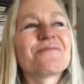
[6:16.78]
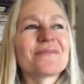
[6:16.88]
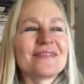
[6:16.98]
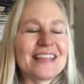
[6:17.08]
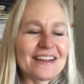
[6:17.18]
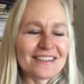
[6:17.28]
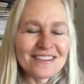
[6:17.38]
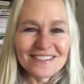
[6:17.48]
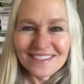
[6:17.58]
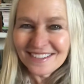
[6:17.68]
Now, you
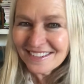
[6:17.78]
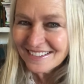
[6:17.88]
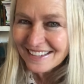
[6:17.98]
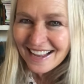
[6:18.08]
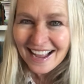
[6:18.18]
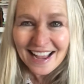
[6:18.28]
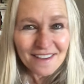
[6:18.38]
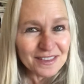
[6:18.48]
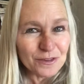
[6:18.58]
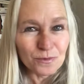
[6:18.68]
all, I have
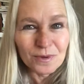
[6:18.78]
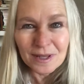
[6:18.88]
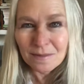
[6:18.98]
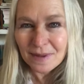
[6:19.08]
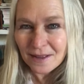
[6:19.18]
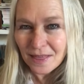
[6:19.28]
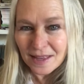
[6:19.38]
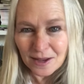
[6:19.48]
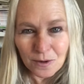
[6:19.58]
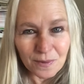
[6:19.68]
this really big
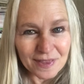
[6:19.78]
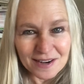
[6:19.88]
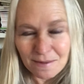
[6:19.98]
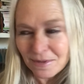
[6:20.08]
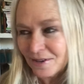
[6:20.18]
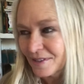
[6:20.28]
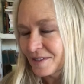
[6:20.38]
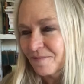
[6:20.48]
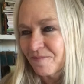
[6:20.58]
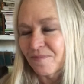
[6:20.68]
thing with numbers
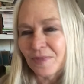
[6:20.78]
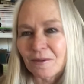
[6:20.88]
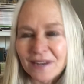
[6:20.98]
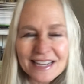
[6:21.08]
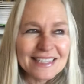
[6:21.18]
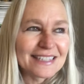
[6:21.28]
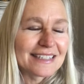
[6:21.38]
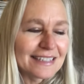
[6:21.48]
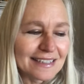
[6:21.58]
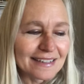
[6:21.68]
when I
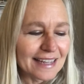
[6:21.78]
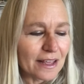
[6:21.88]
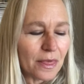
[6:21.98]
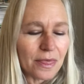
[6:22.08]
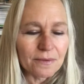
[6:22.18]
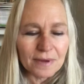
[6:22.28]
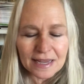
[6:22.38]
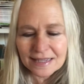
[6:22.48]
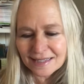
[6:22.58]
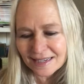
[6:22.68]
see like three
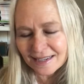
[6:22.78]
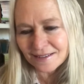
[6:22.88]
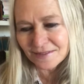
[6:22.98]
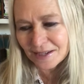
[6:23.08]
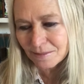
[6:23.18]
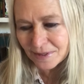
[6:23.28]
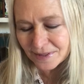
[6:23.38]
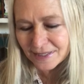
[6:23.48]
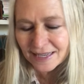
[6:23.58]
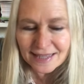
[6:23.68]
consecutive numbers,
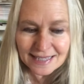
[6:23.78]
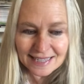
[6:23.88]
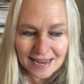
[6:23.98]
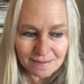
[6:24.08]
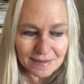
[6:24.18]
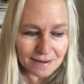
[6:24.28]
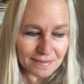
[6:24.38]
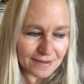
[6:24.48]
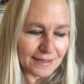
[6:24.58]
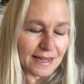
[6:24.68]
like the same
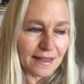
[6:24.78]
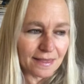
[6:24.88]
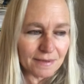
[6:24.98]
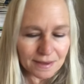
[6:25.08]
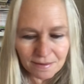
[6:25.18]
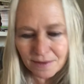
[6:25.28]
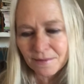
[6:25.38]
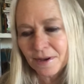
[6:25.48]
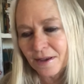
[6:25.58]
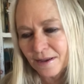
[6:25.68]
number, like
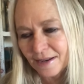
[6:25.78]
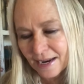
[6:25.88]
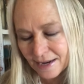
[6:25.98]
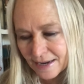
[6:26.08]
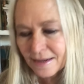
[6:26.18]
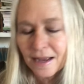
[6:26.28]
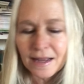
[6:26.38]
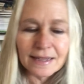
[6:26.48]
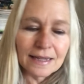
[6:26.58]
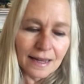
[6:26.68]
333, 999,